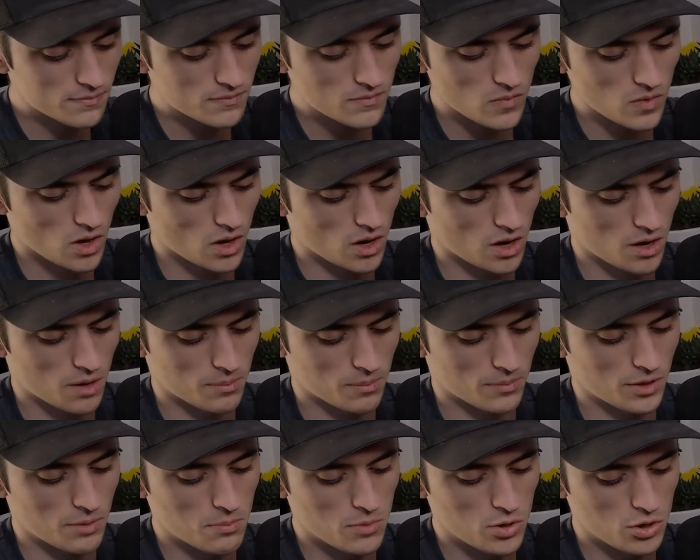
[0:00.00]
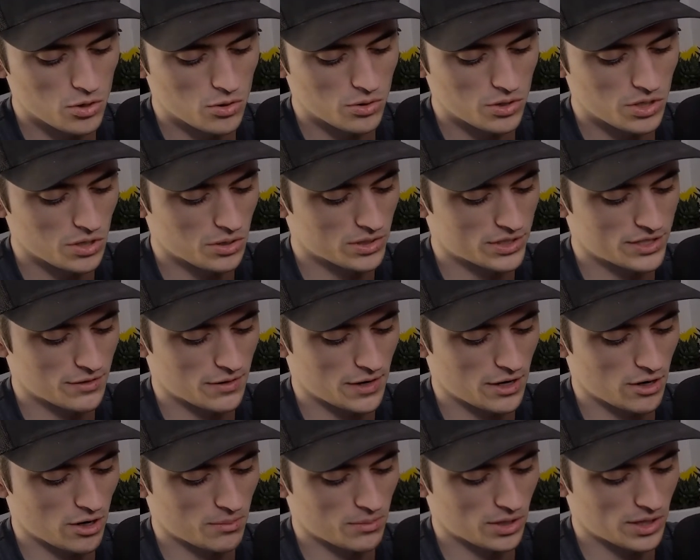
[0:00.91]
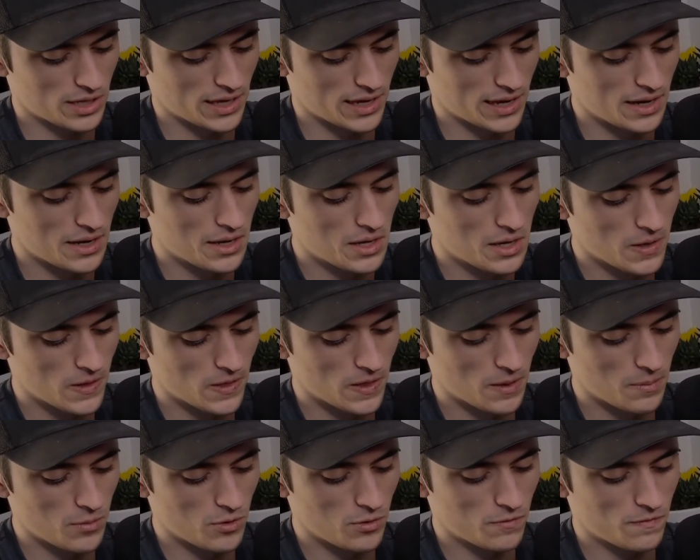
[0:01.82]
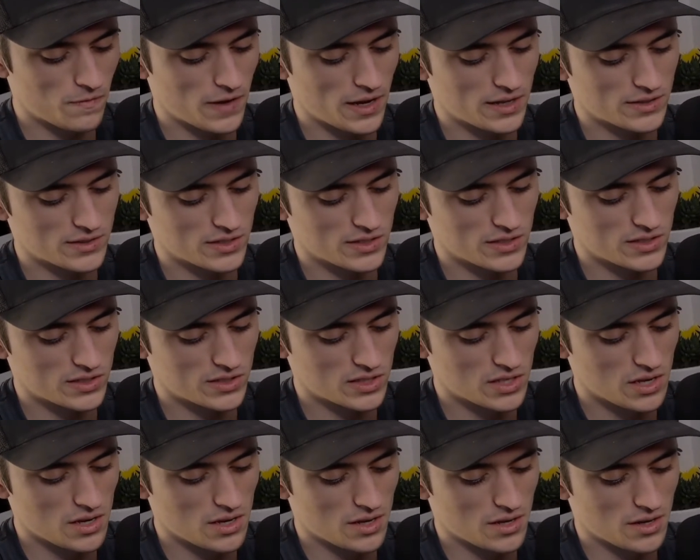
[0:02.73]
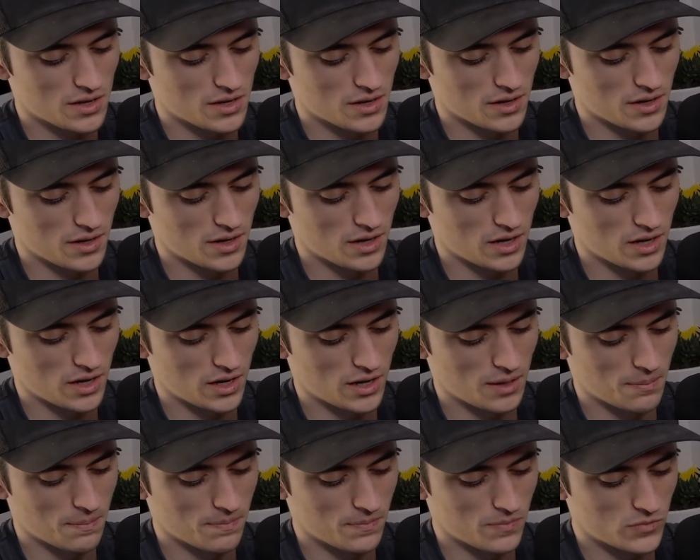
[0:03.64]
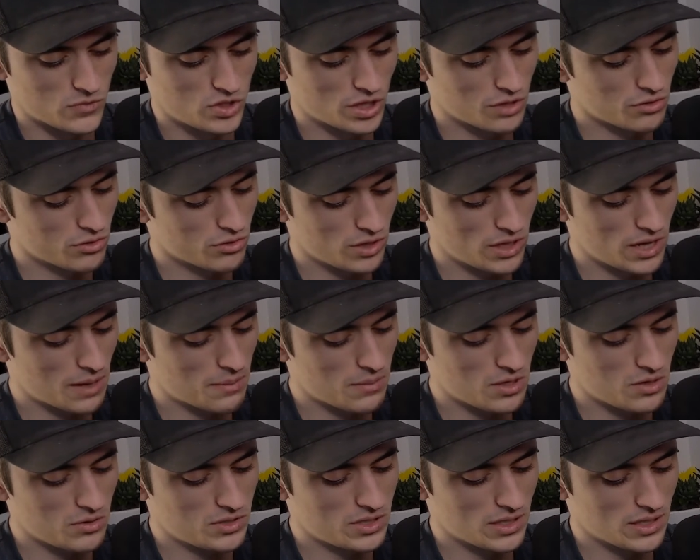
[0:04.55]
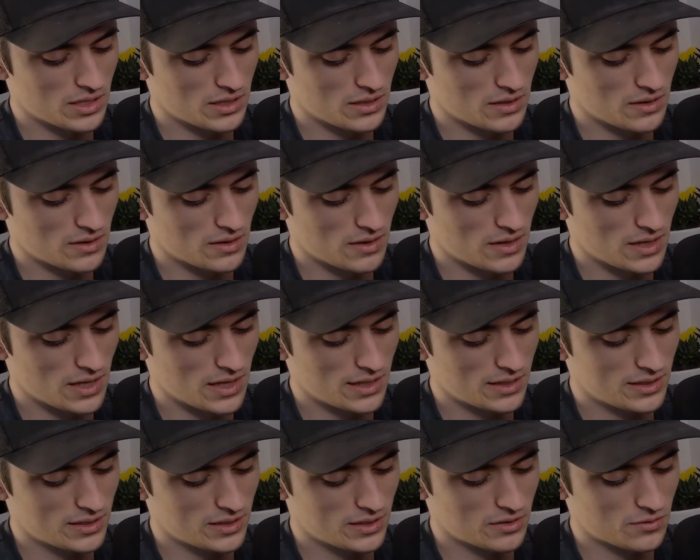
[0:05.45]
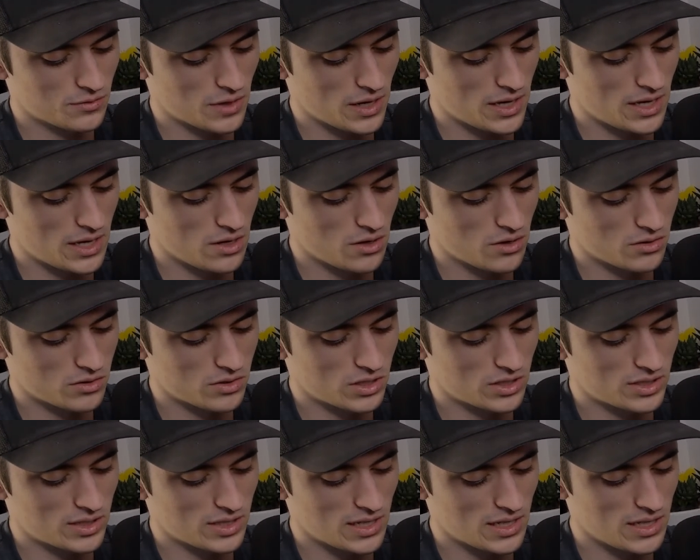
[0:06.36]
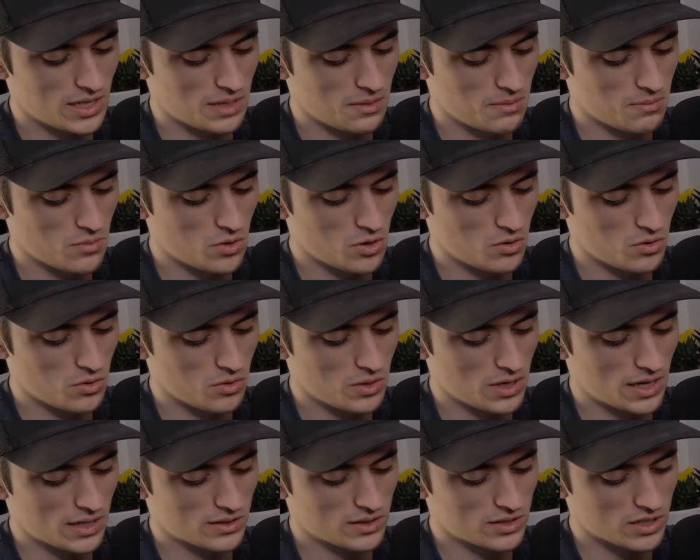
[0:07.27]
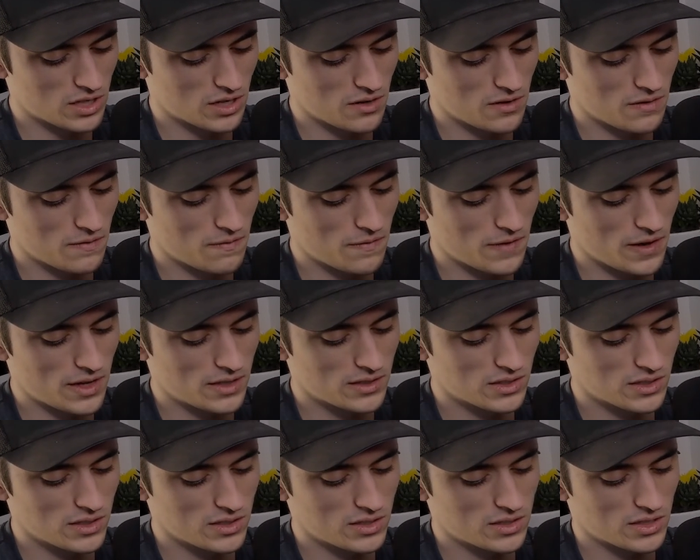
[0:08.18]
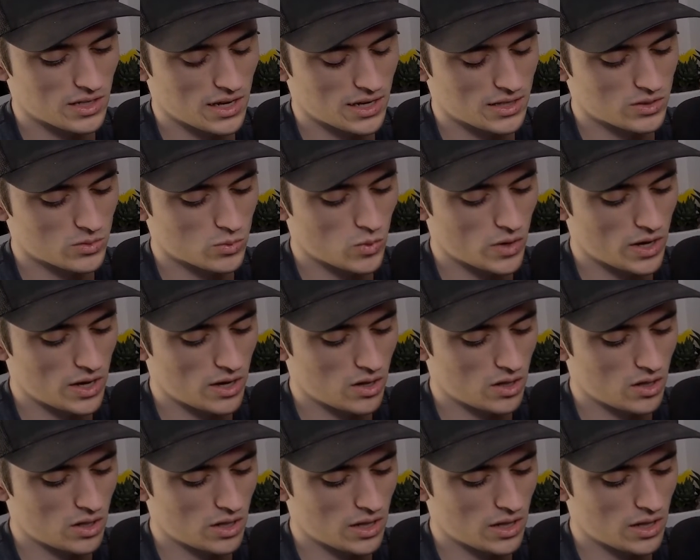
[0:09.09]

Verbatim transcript: the moon. You can see right here I'm looking at the moon phases. Generally, I'm using this right here to see the moon and sun phases, as well